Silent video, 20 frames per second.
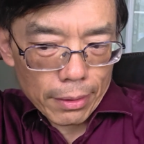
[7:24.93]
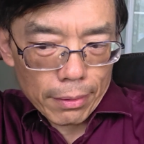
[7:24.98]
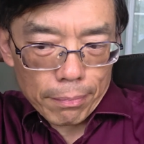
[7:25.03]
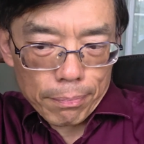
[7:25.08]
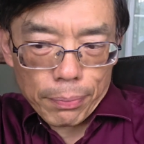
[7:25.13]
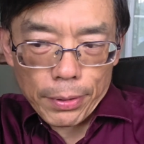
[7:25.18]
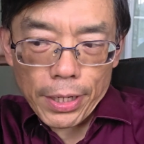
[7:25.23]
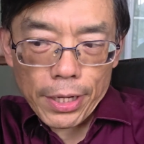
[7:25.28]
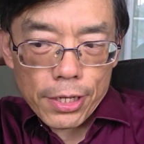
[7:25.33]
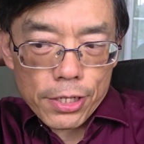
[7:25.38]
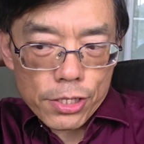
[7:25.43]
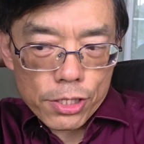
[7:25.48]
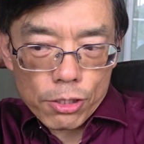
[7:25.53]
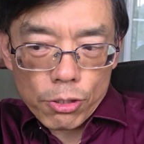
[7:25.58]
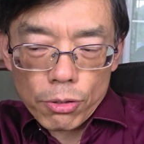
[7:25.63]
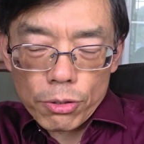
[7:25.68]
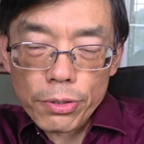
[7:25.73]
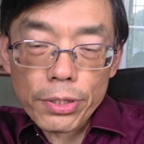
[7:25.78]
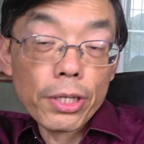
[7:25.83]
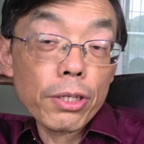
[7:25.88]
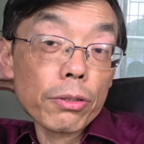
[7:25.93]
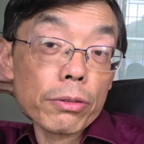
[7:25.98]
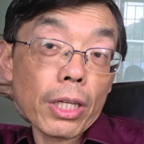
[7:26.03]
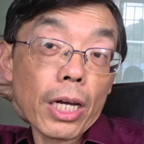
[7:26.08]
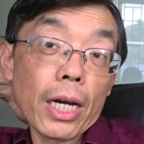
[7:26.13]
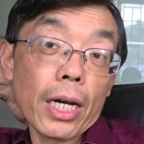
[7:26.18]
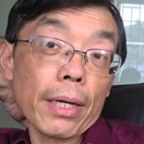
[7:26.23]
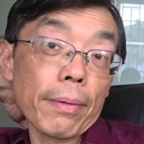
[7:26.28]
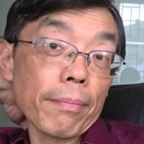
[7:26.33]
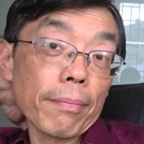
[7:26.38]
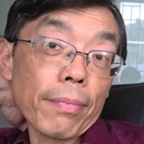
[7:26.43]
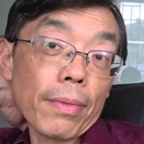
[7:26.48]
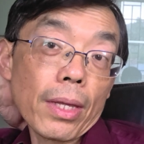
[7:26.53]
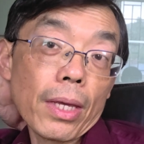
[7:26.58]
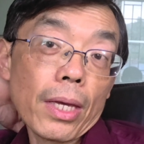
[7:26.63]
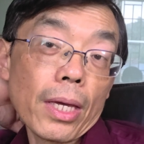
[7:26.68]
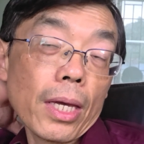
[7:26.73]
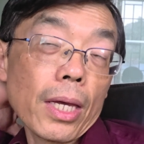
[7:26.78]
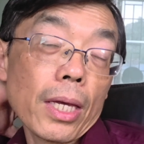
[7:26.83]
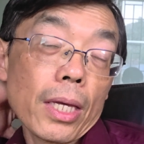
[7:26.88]
prehistorical time,
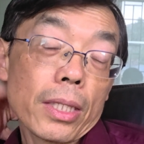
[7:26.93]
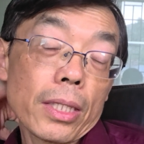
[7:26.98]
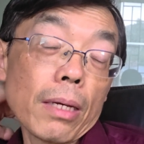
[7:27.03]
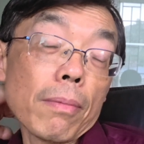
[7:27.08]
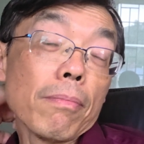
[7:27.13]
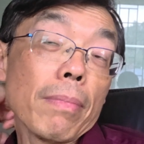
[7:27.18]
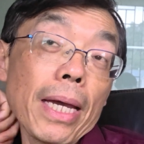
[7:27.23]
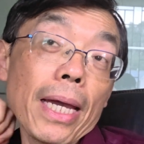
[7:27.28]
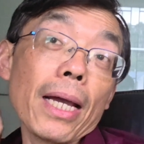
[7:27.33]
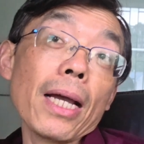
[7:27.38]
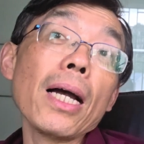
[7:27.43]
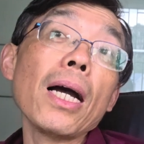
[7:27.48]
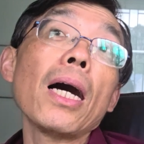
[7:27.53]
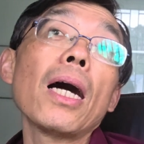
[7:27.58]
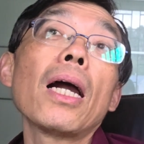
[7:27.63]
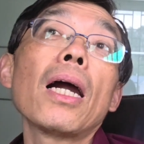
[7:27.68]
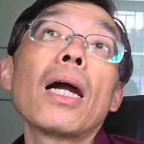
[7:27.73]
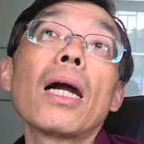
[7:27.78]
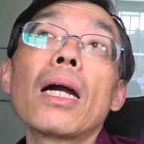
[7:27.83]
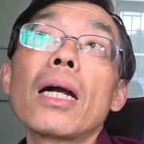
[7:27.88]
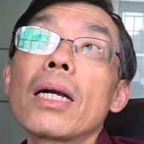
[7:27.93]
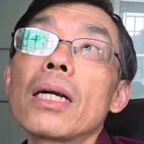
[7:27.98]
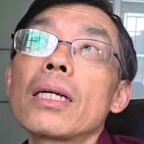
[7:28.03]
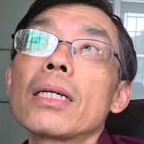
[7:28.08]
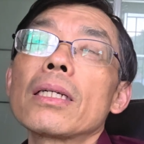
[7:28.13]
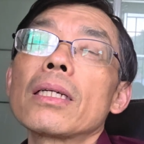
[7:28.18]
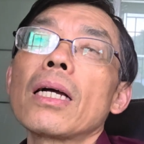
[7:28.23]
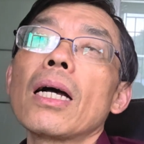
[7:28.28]
the men are